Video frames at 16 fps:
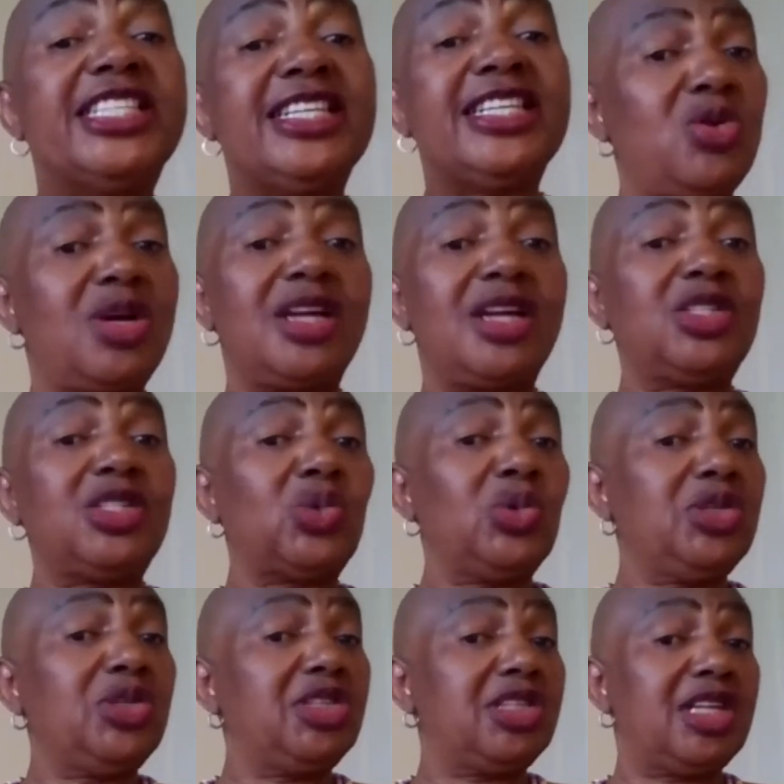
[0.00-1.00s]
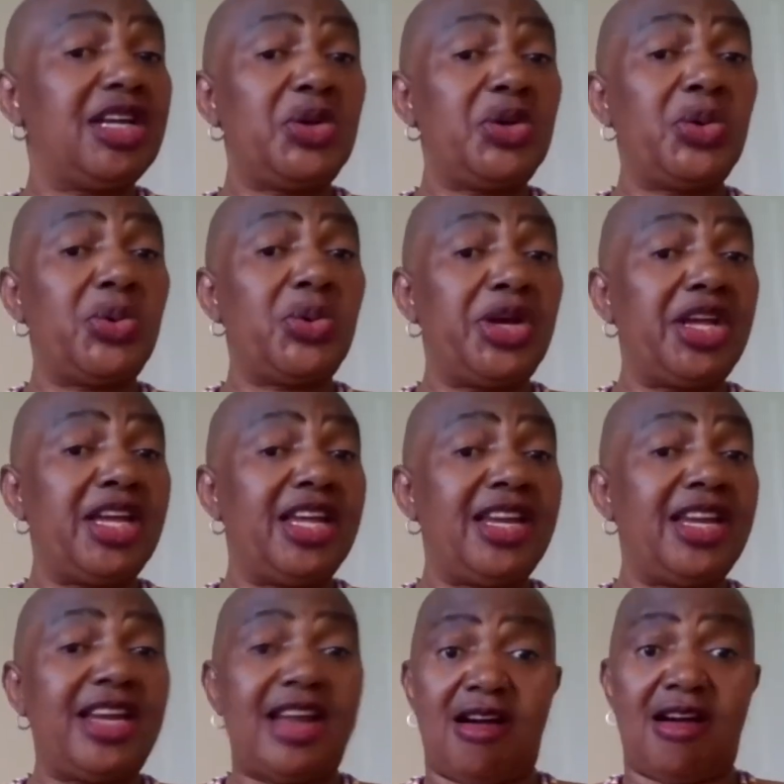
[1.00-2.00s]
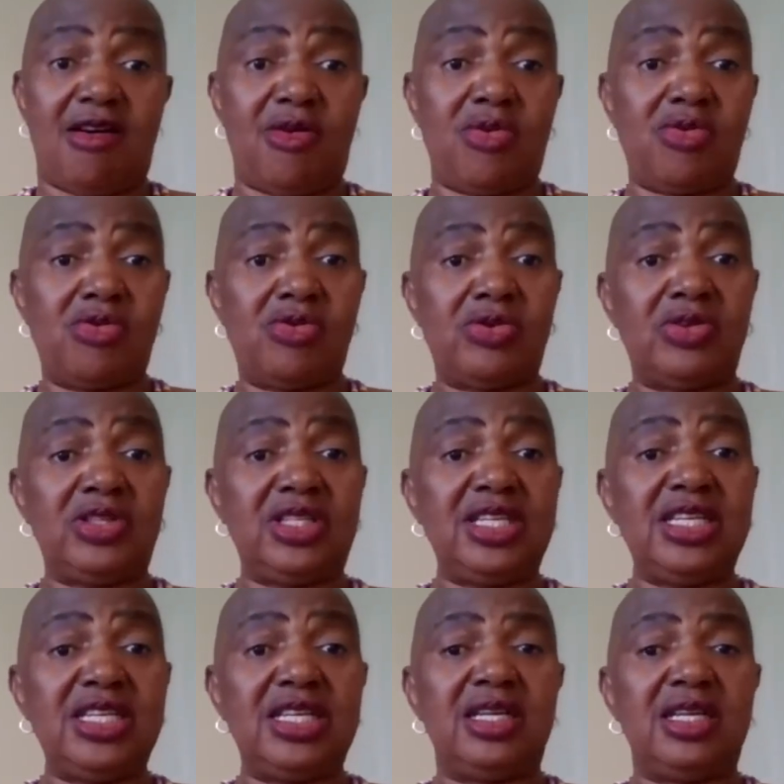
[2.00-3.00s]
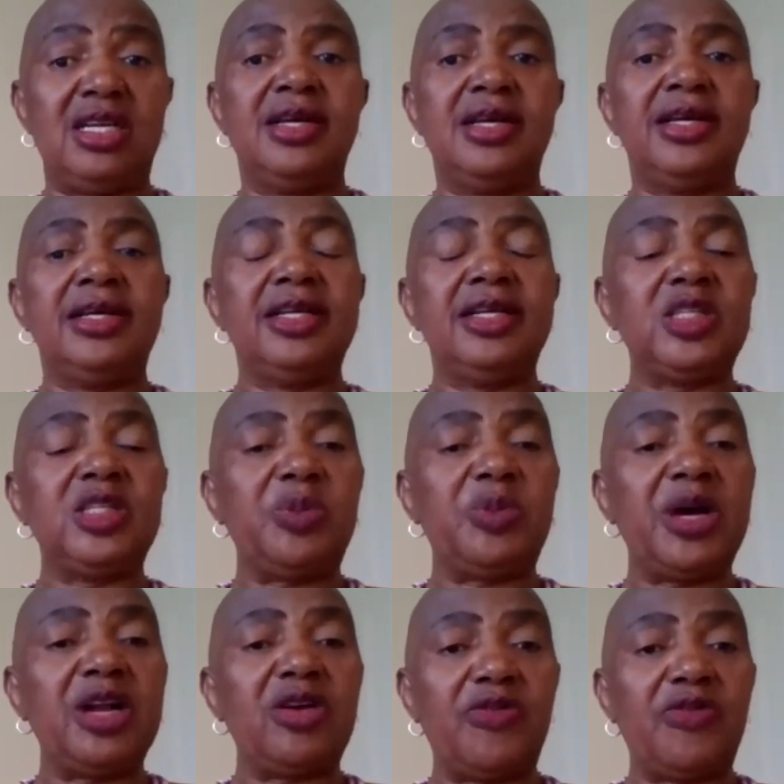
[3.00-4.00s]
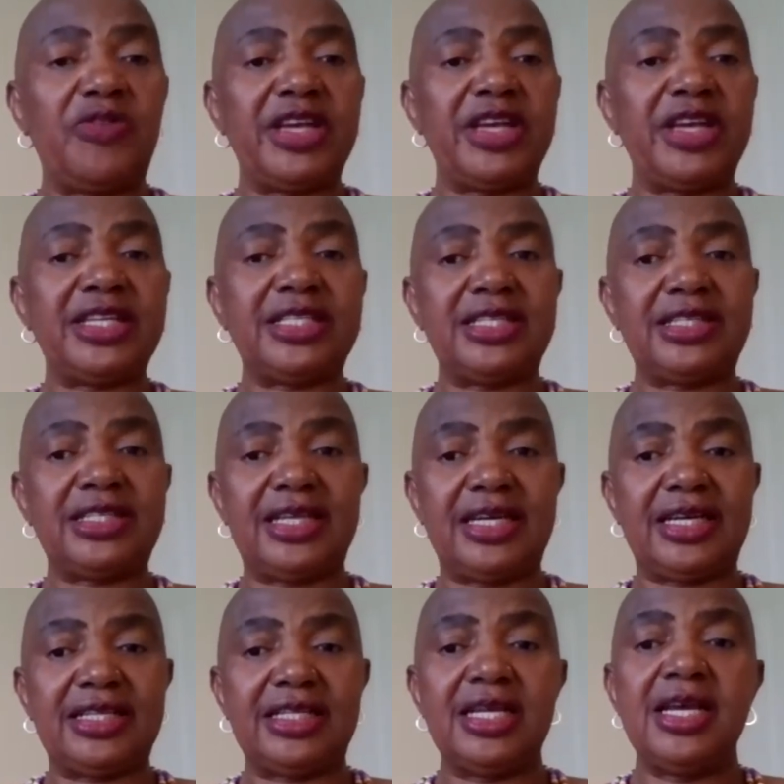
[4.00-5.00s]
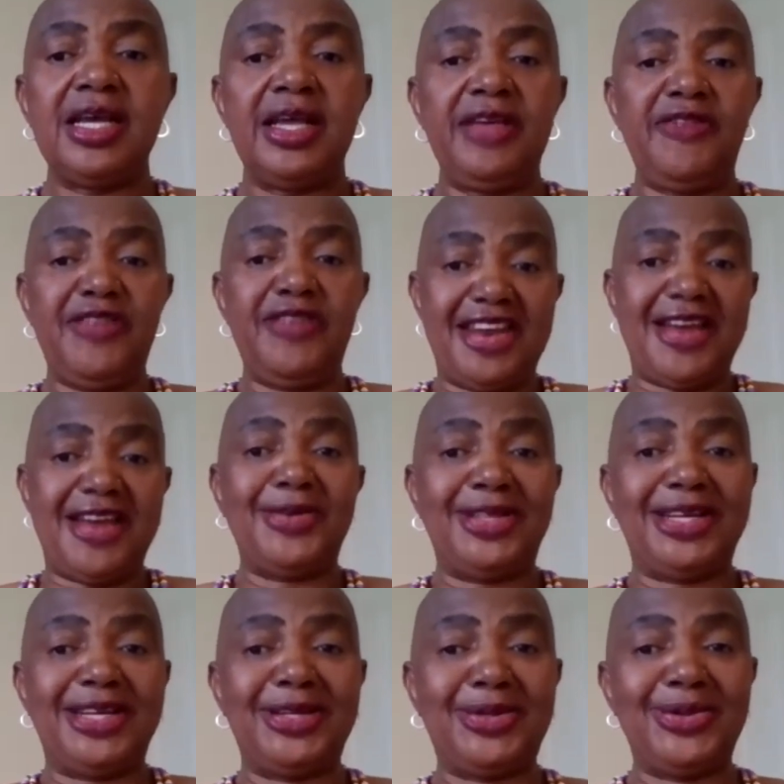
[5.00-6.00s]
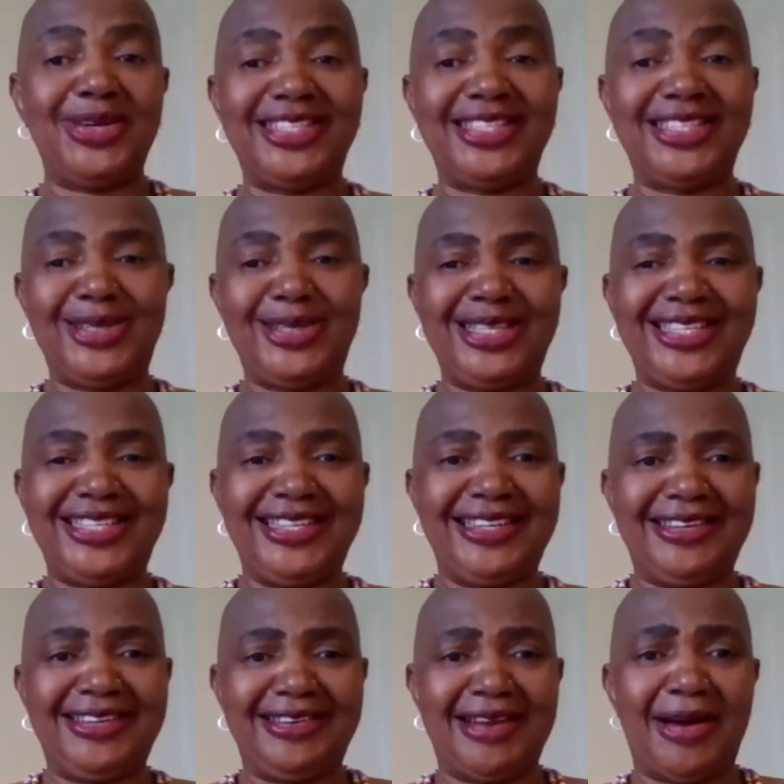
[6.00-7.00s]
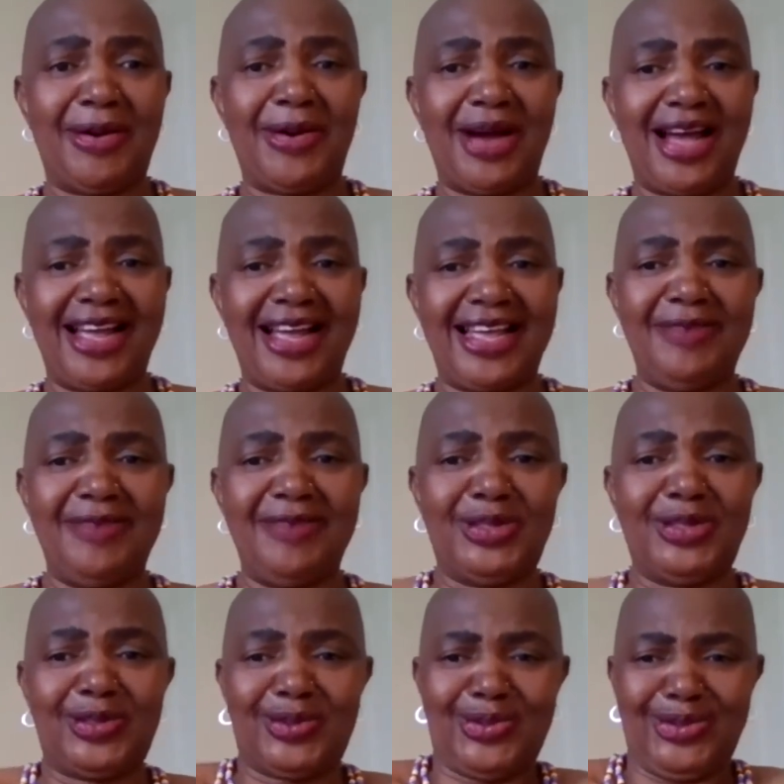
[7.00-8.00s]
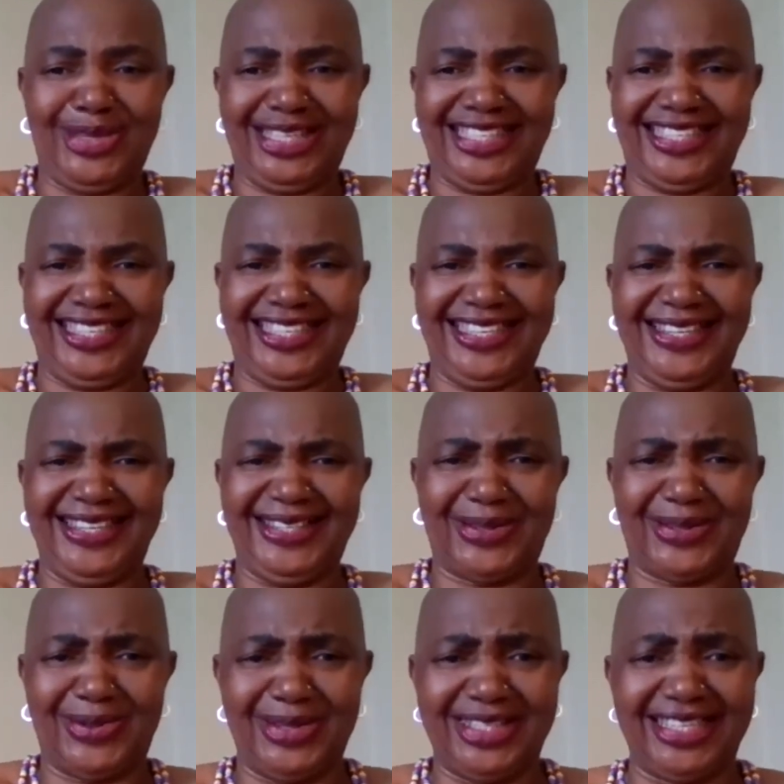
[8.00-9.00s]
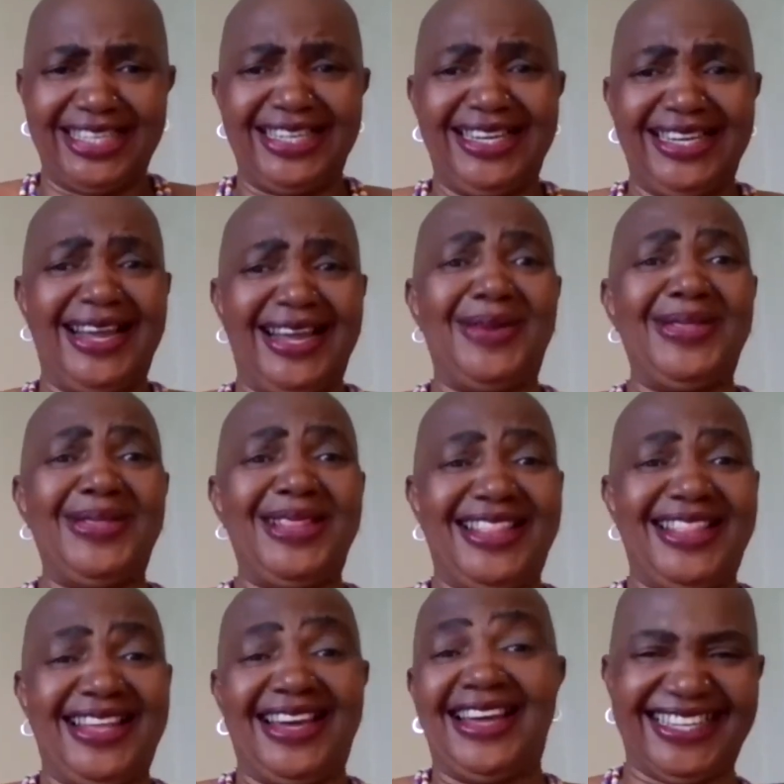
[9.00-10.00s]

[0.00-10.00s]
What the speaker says: You can squeeze anywhere, anyhow, isn't it? It's part of exercise. Even now that we are sitting now, I can be squeezing down there.